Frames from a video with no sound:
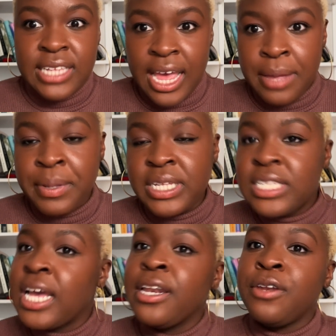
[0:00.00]
I am
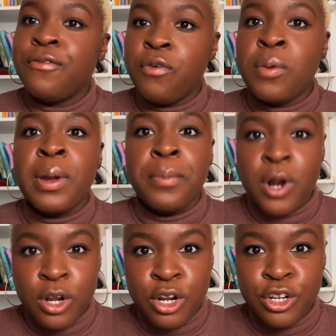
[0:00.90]
excited for my partner